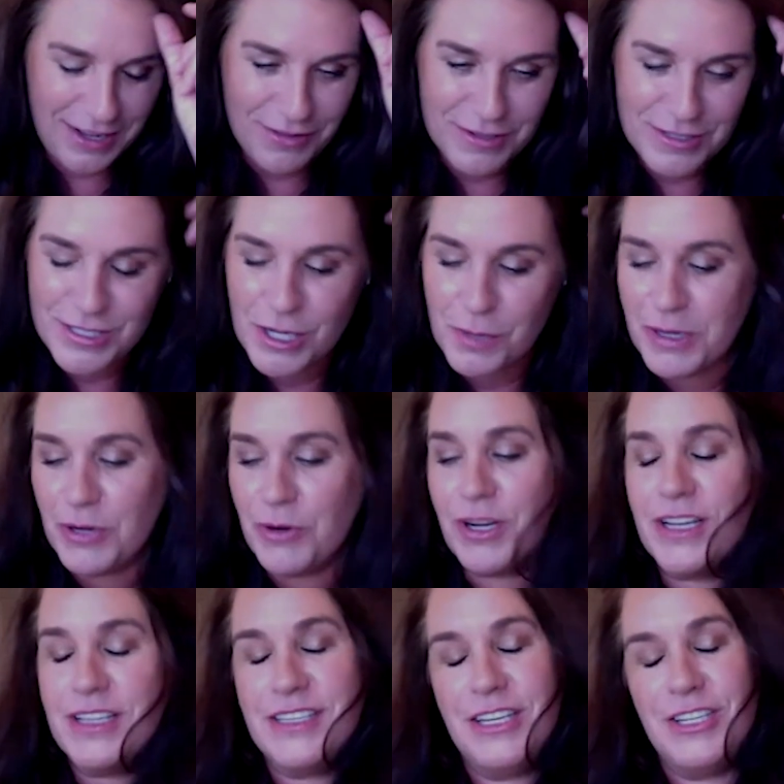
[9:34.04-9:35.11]
there's so many
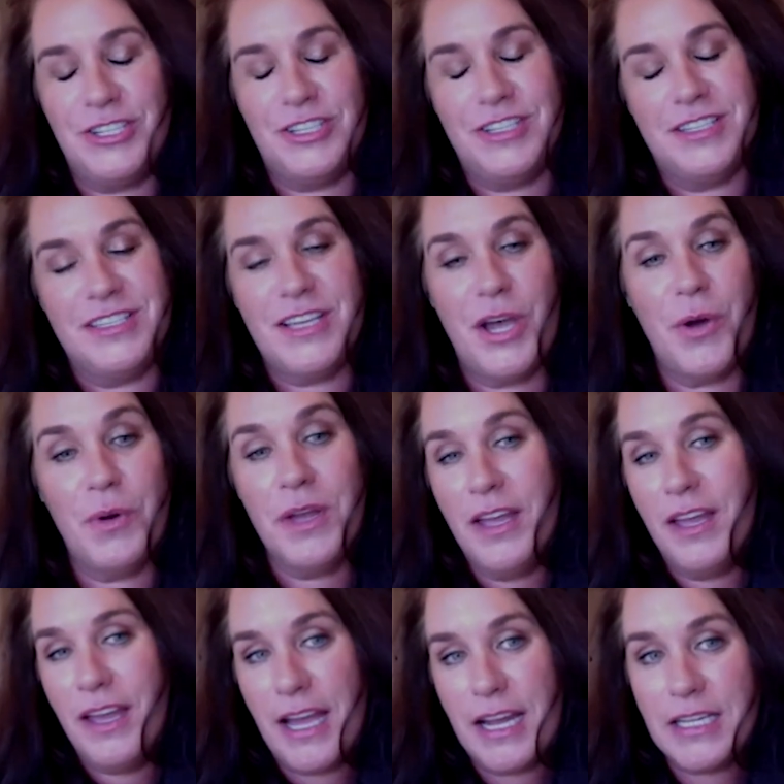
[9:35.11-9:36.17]
organizations. So
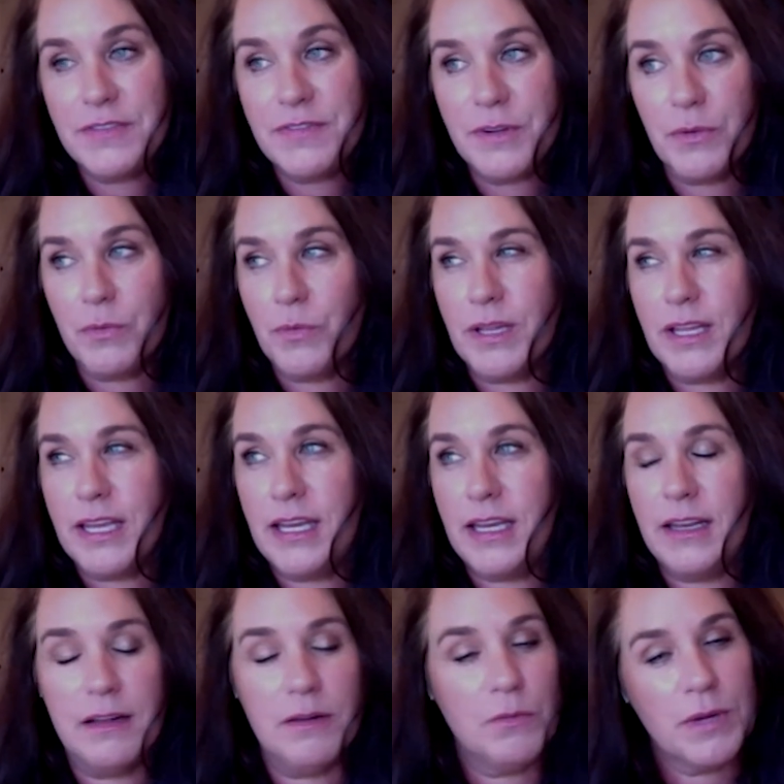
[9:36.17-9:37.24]
I just feel
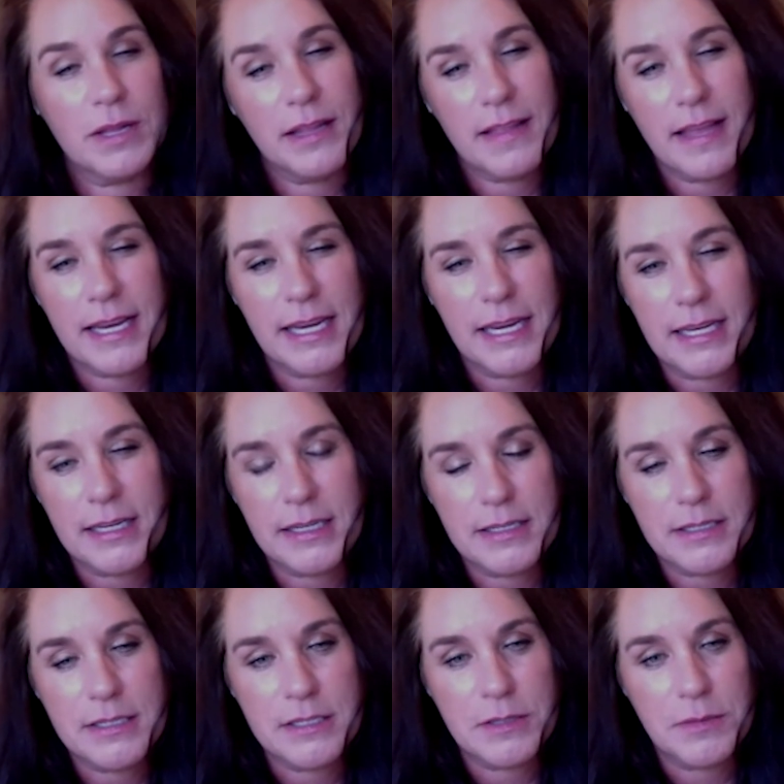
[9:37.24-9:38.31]
really lucky
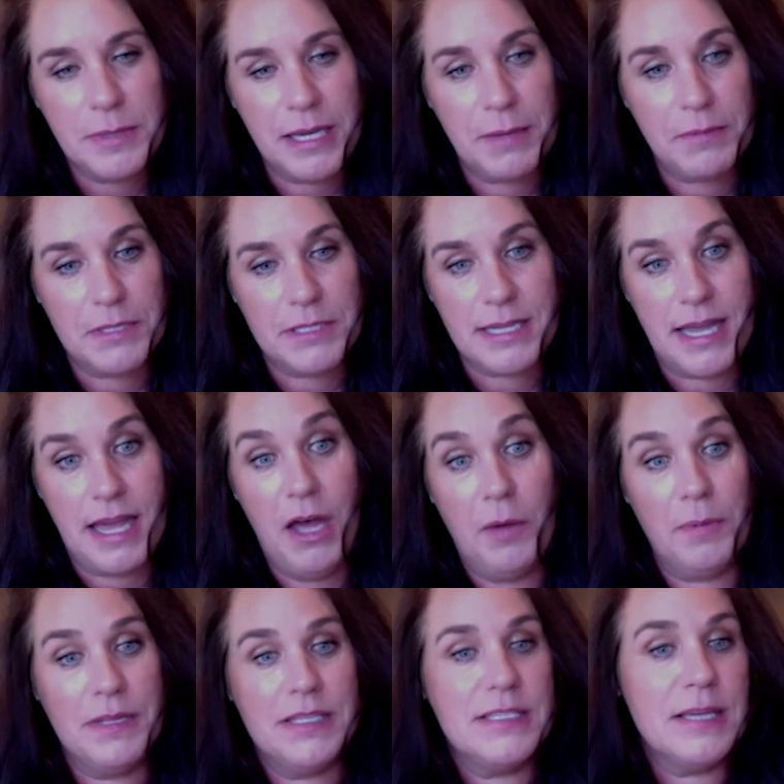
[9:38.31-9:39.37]
to be able to
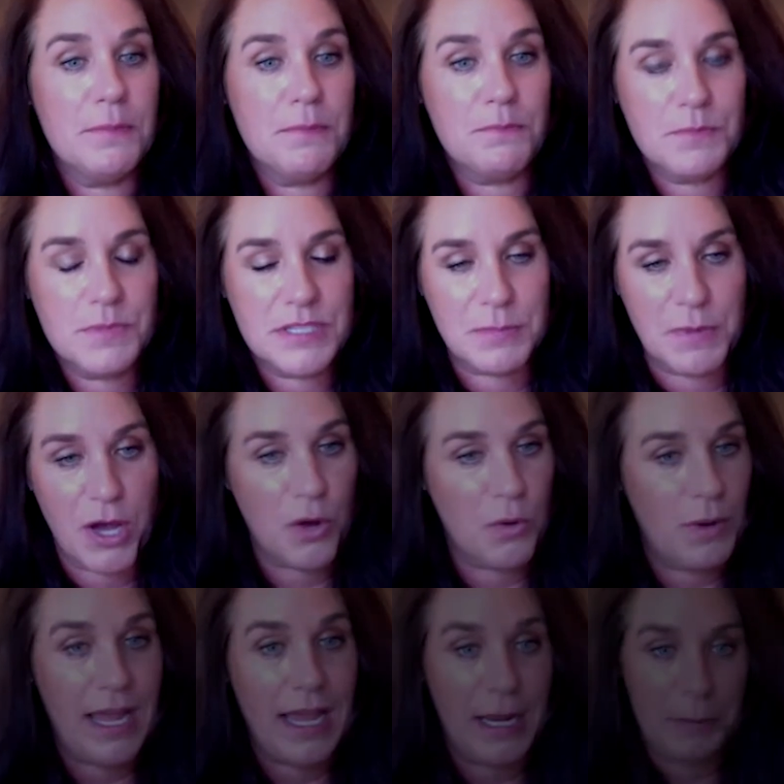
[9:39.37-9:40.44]
help in some
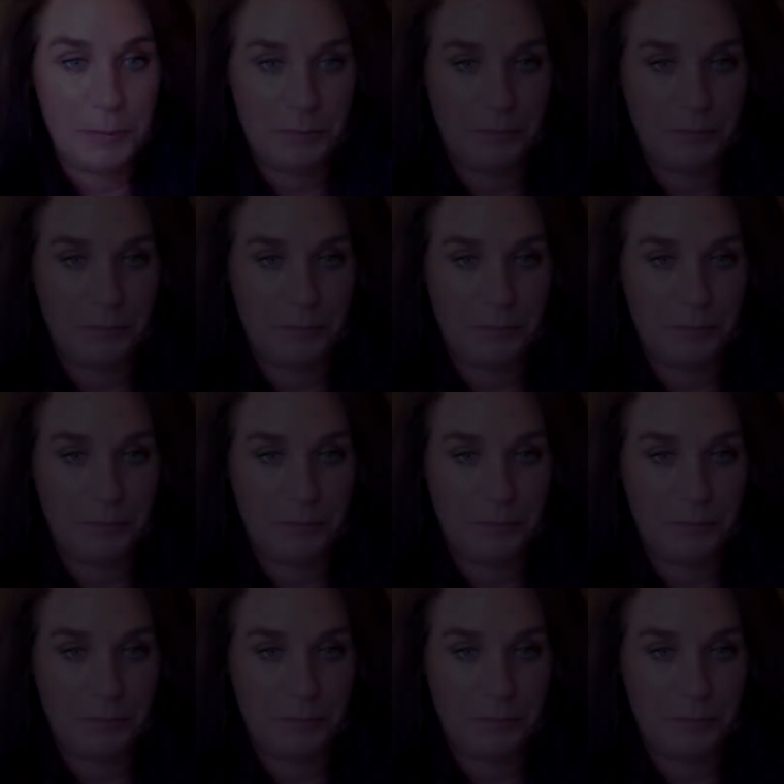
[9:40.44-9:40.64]
small way.